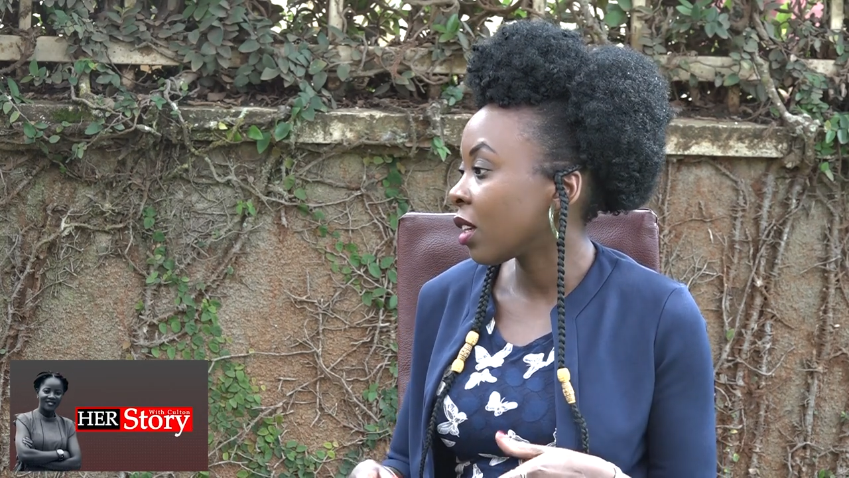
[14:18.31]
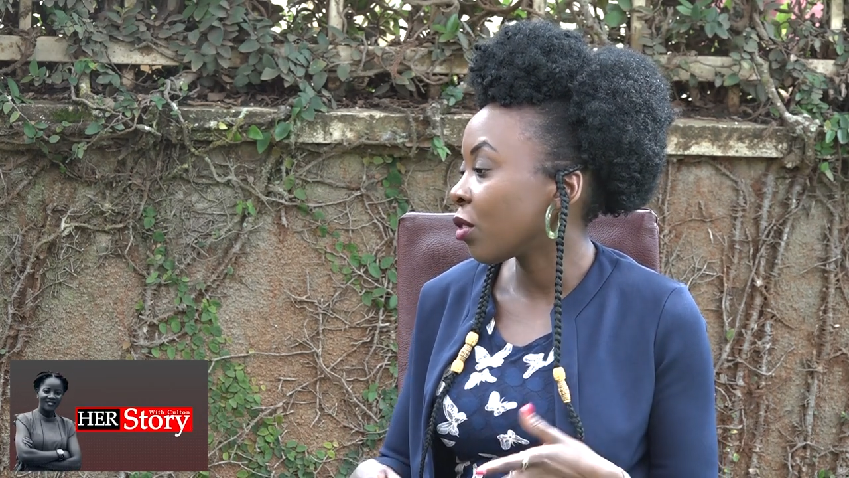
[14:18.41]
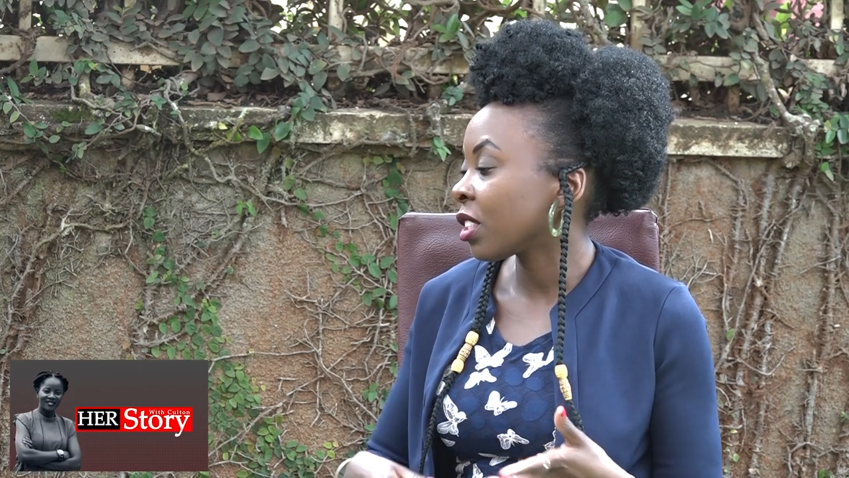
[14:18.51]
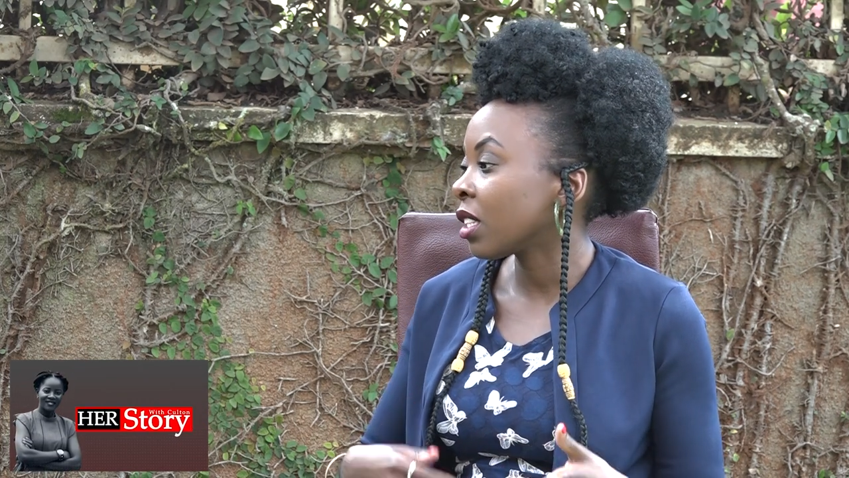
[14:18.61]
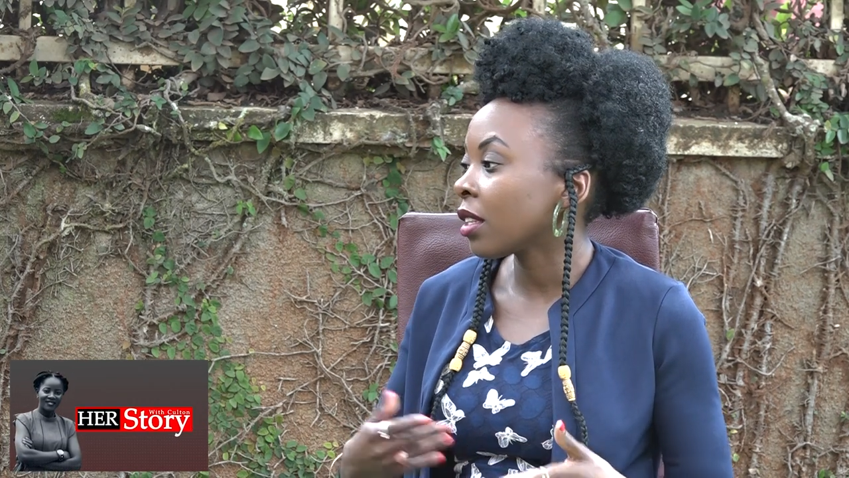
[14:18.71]
I
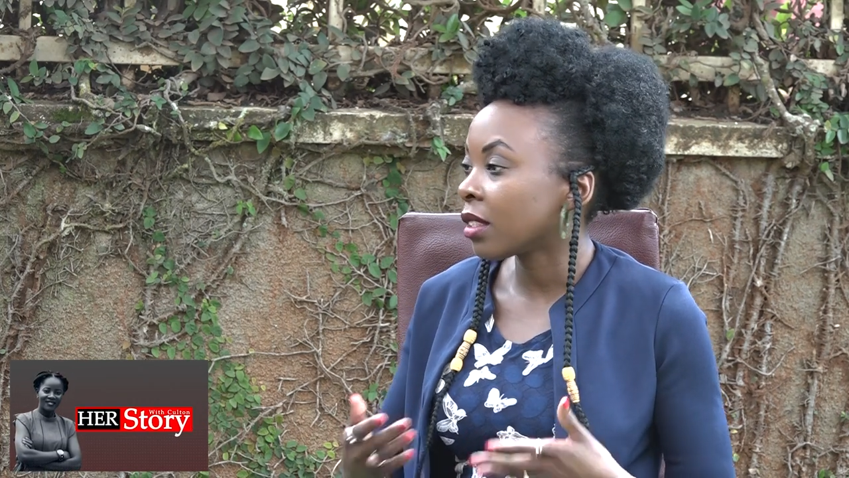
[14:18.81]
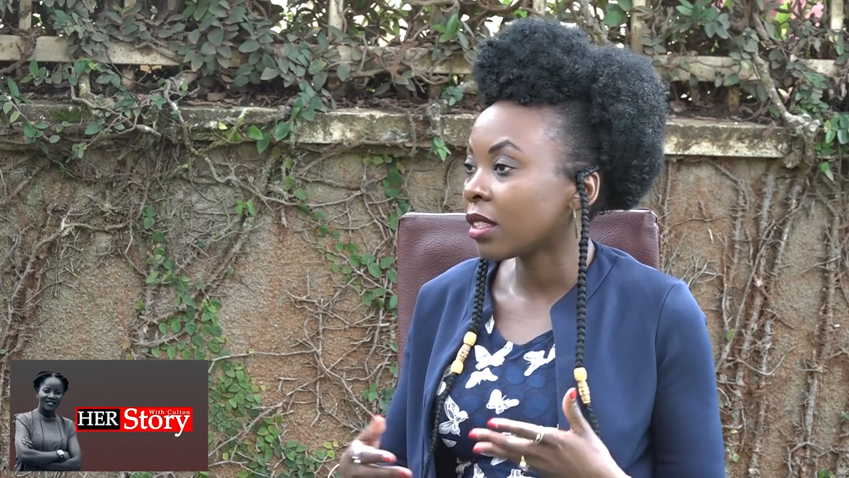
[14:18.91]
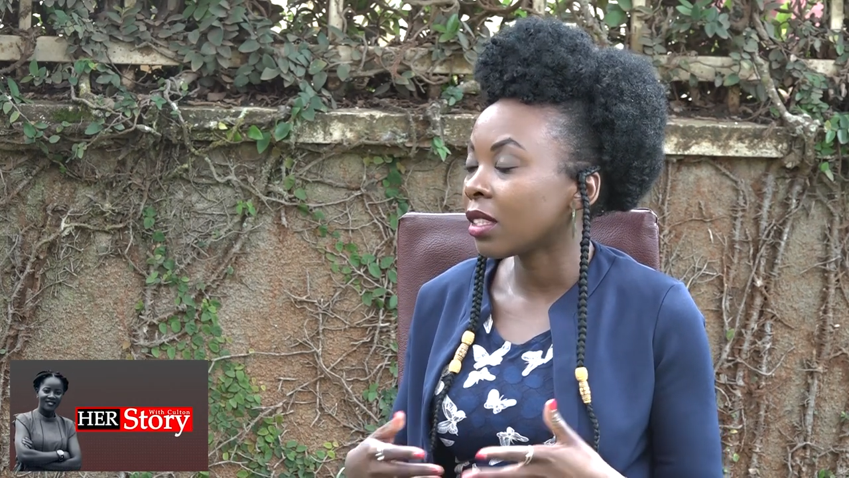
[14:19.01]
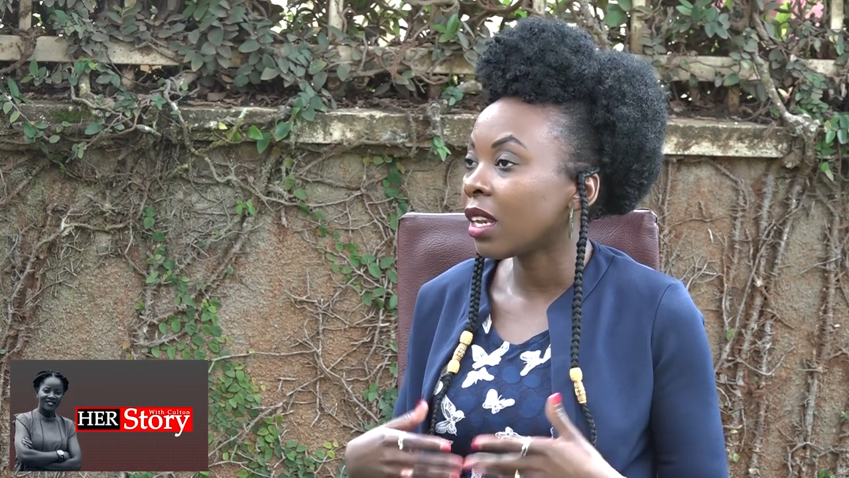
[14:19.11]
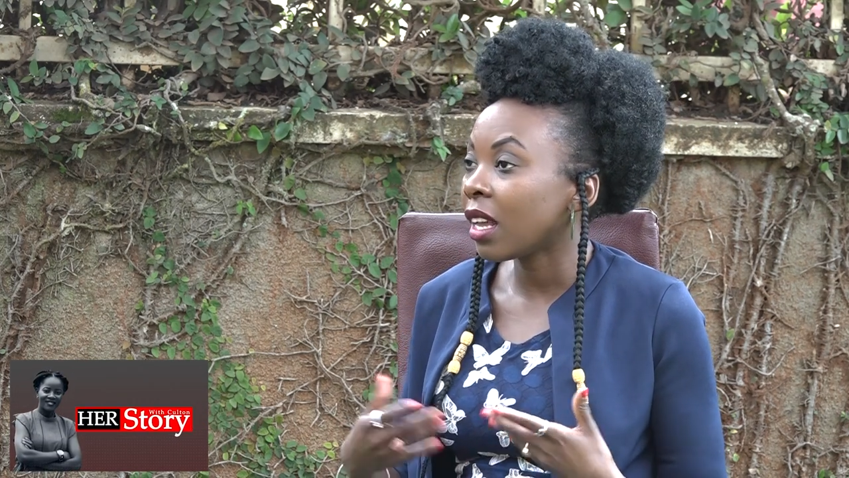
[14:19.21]
was
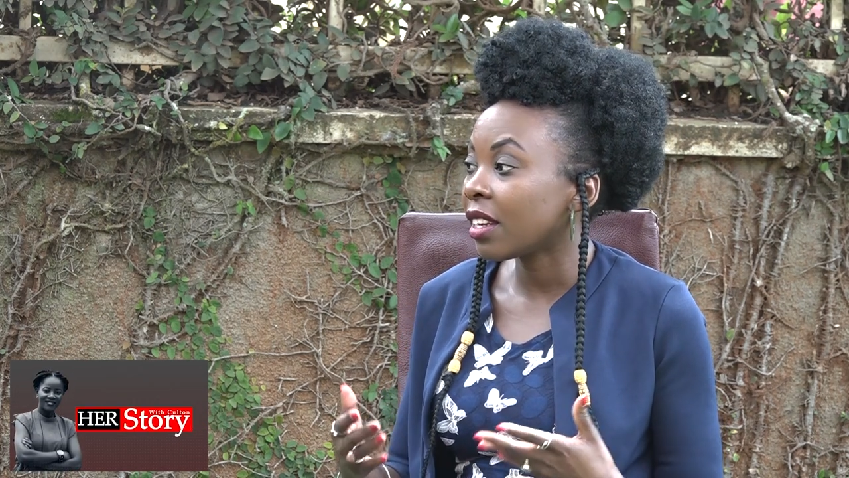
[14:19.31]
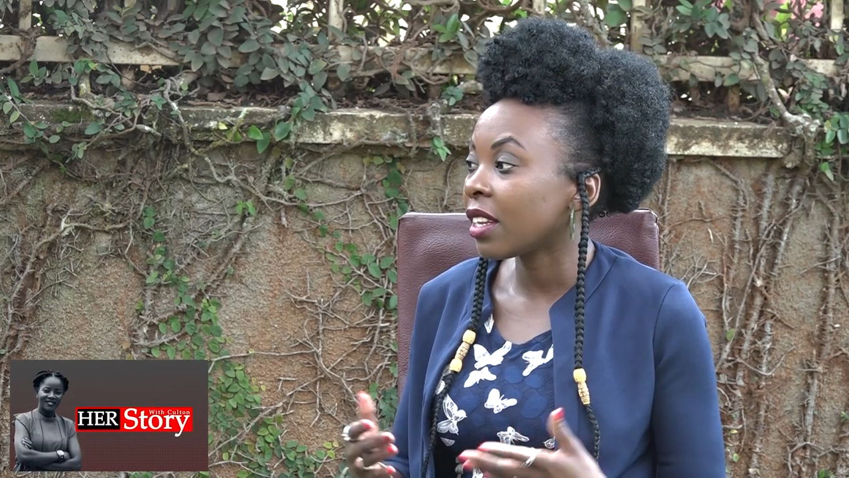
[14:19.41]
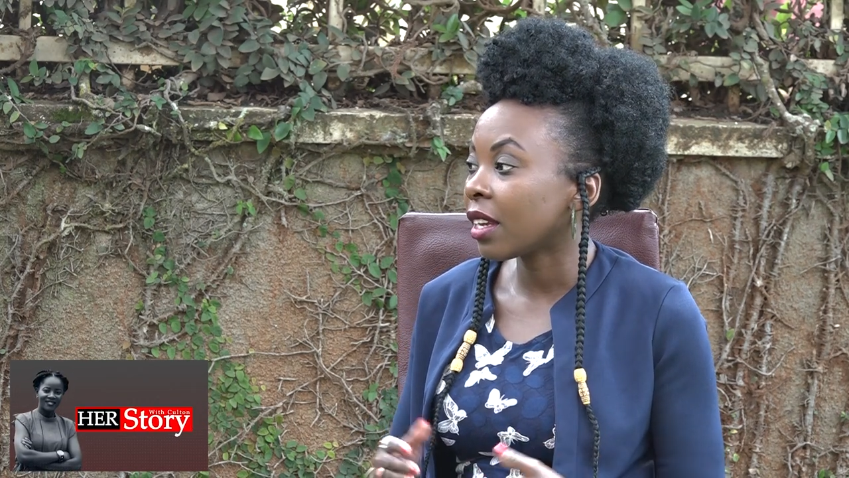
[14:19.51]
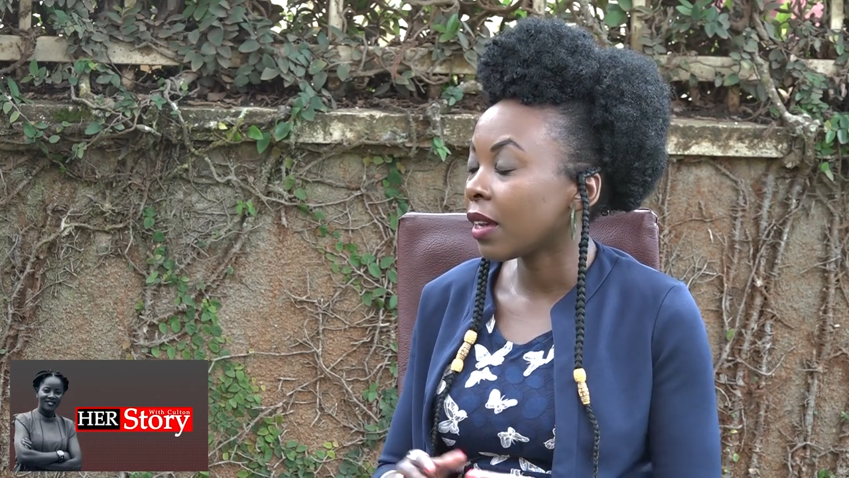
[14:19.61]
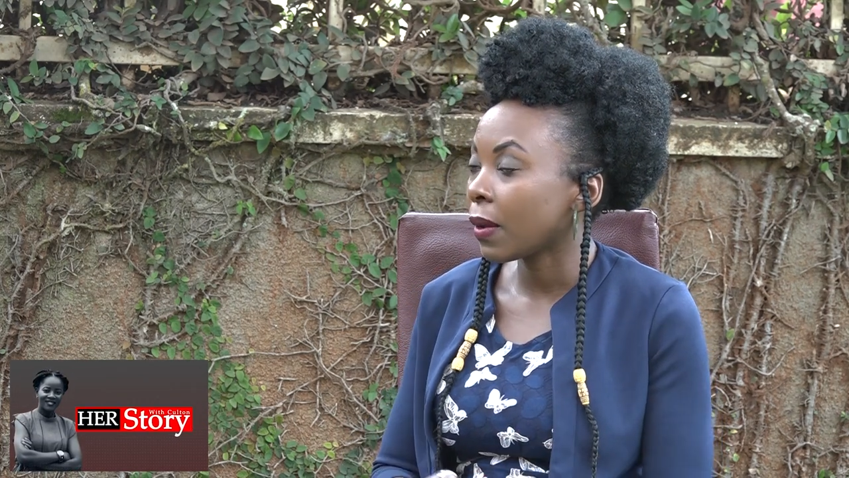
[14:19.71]
just learning.